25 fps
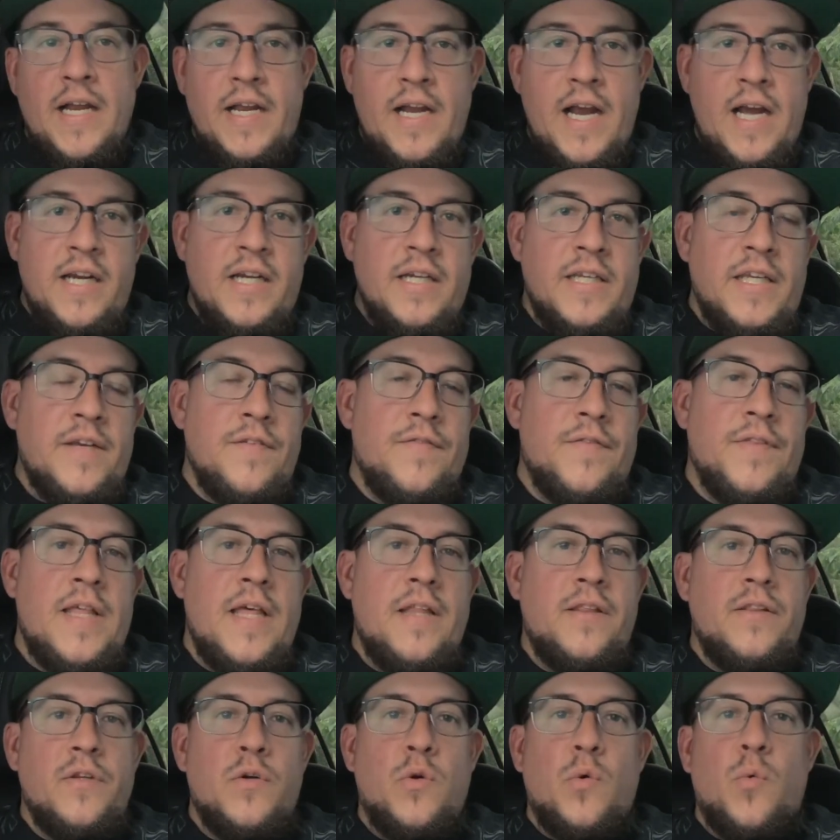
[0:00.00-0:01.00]
kind of giving
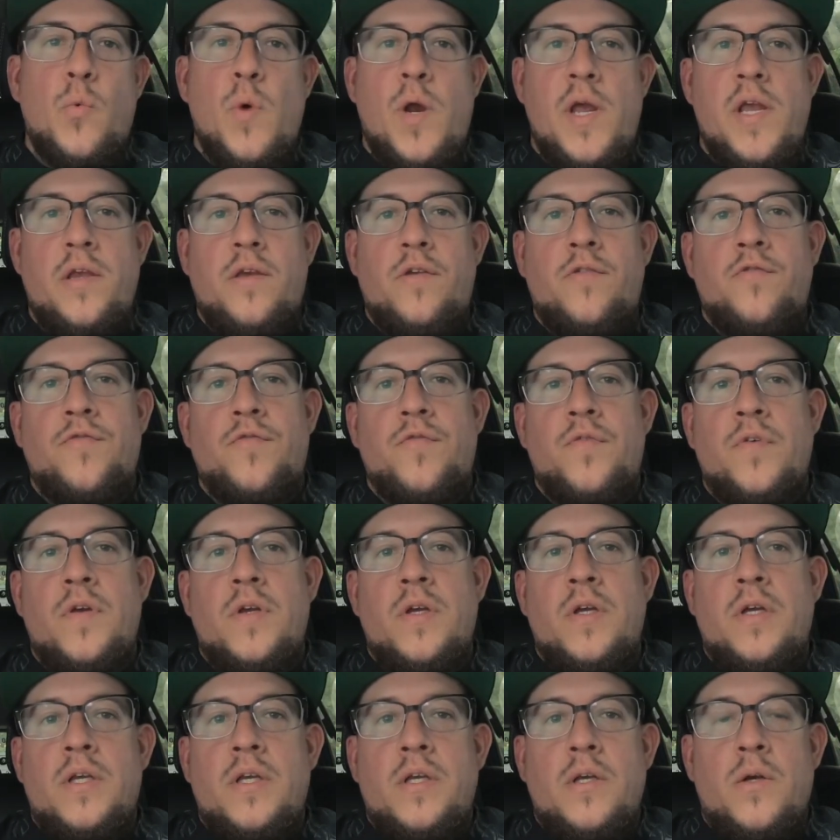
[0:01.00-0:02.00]
that little wave,
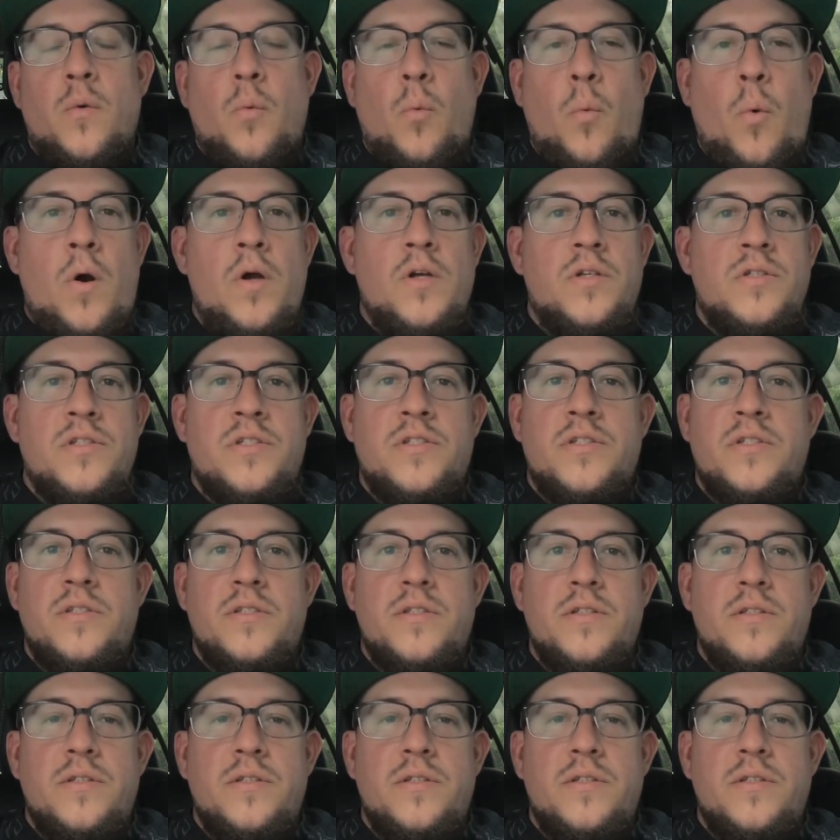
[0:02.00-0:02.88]
was